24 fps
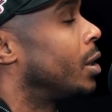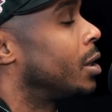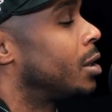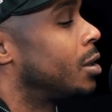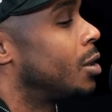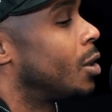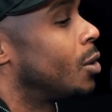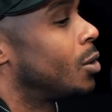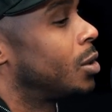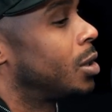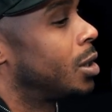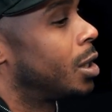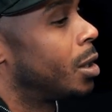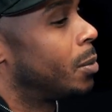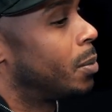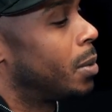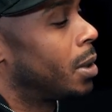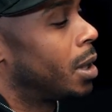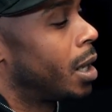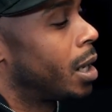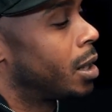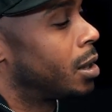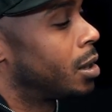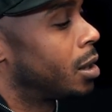is no
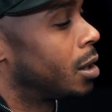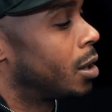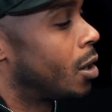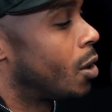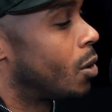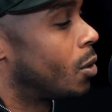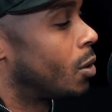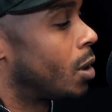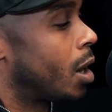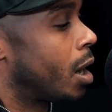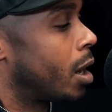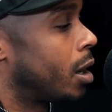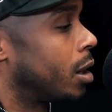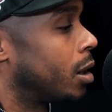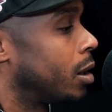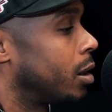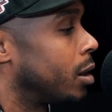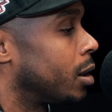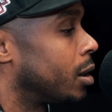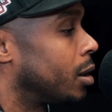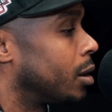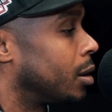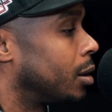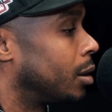stipulation on
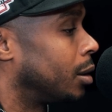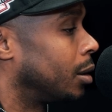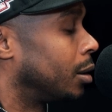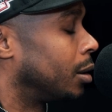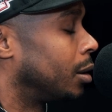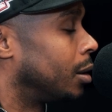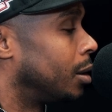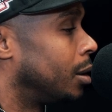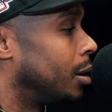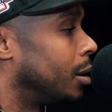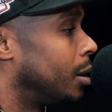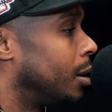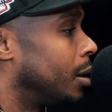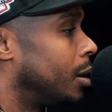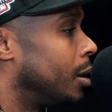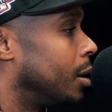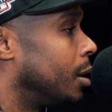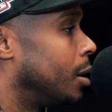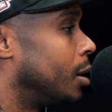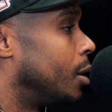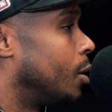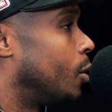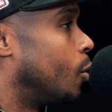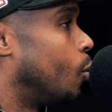like
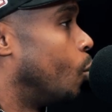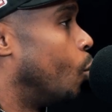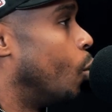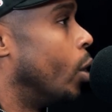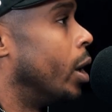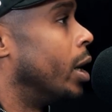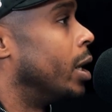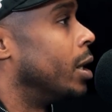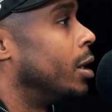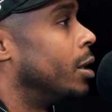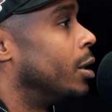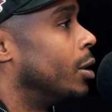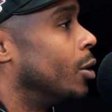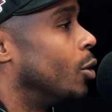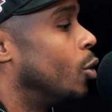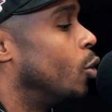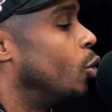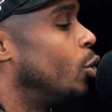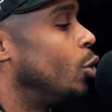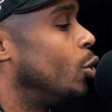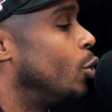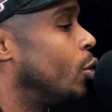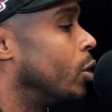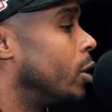what
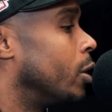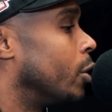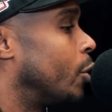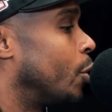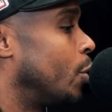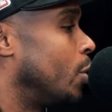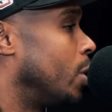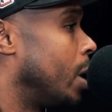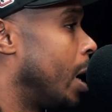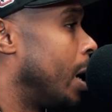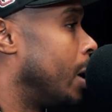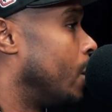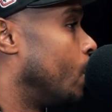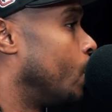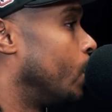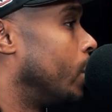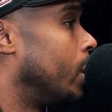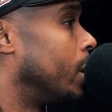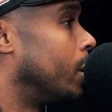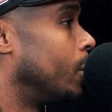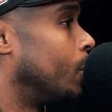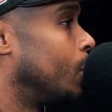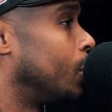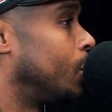who you can create
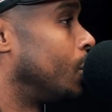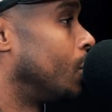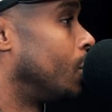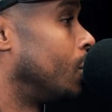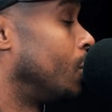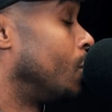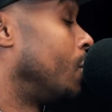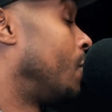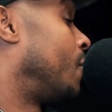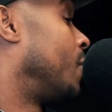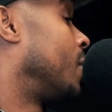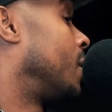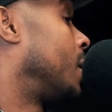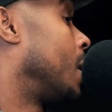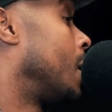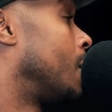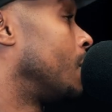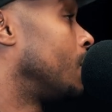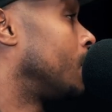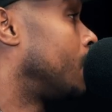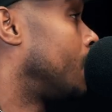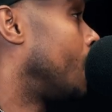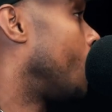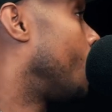with and what you mm-hmm. can do. If it
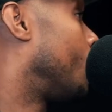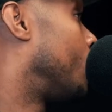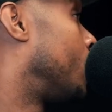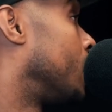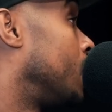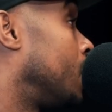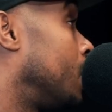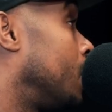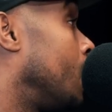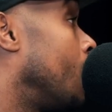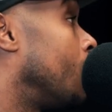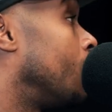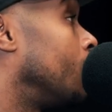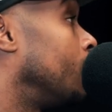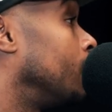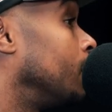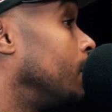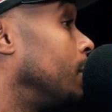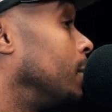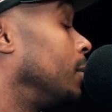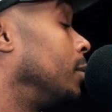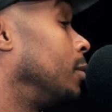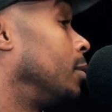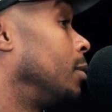sounds dope, it's dope. It's
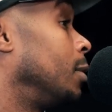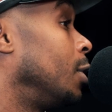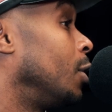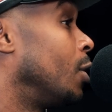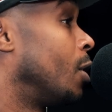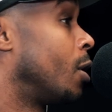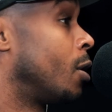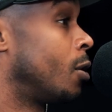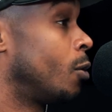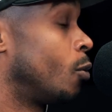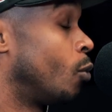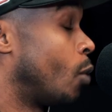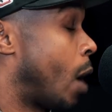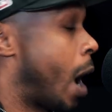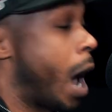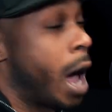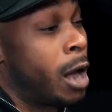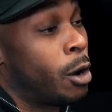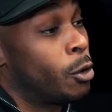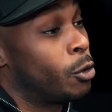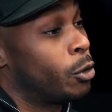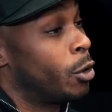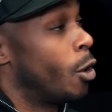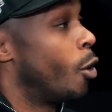dope right. You know? Mm-hmm.
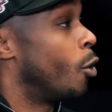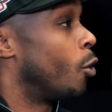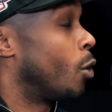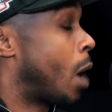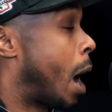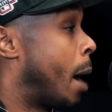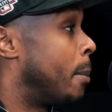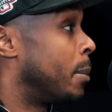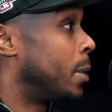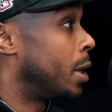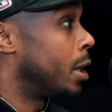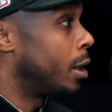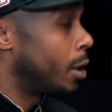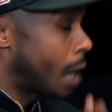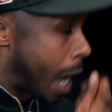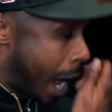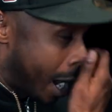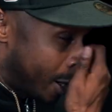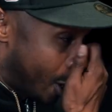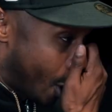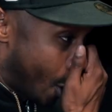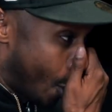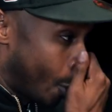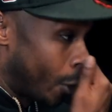I don't know. I mean,
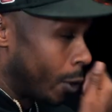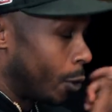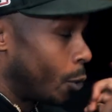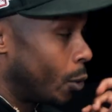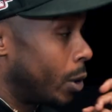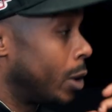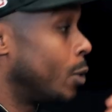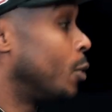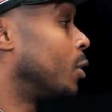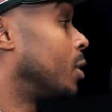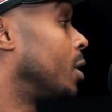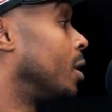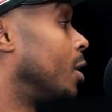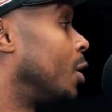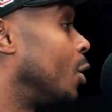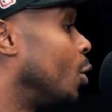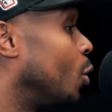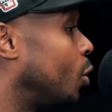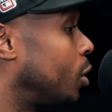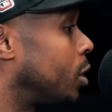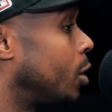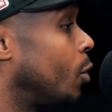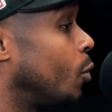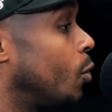I know when we was in
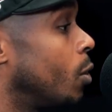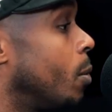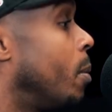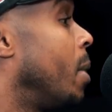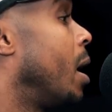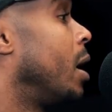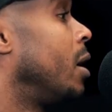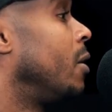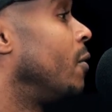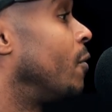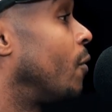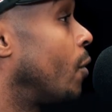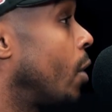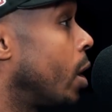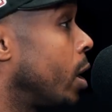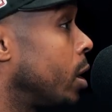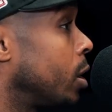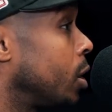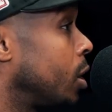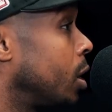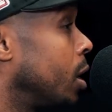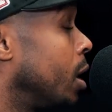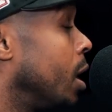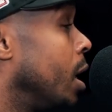Houston with Mannie
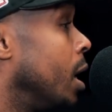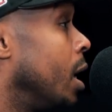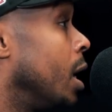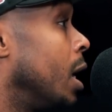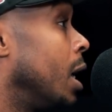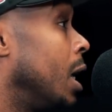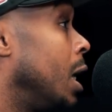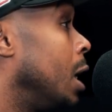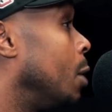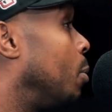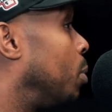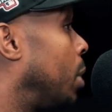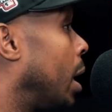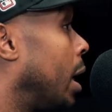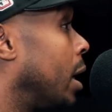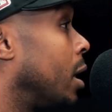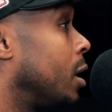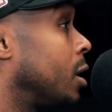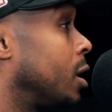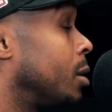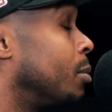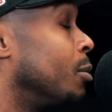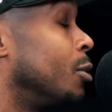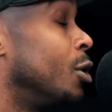Fresh, he played
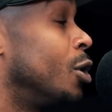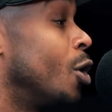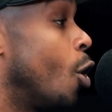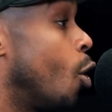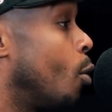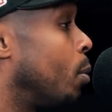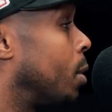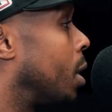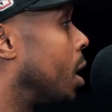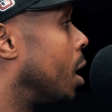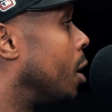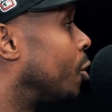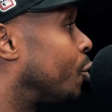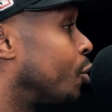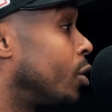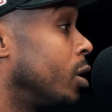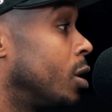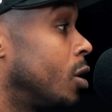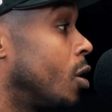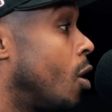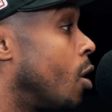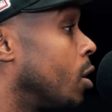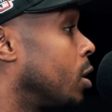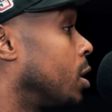us some dope country
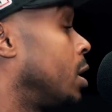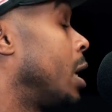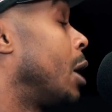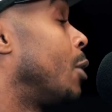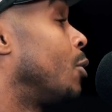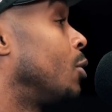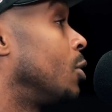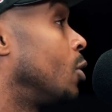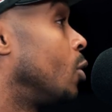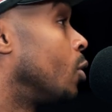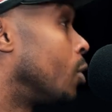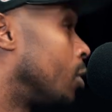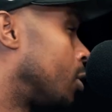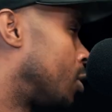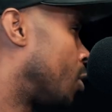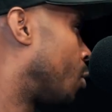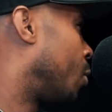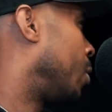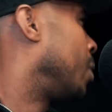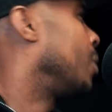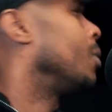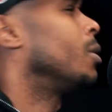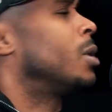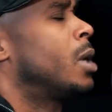songs they was doing. So
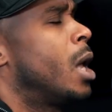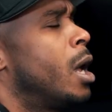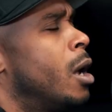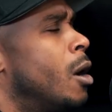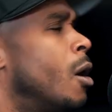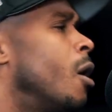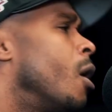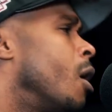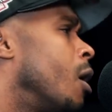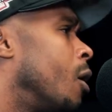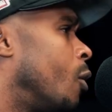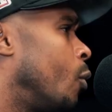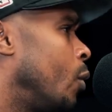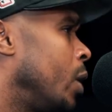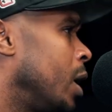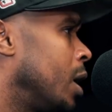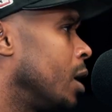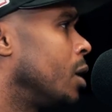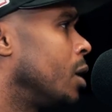we was like, oh, oh. we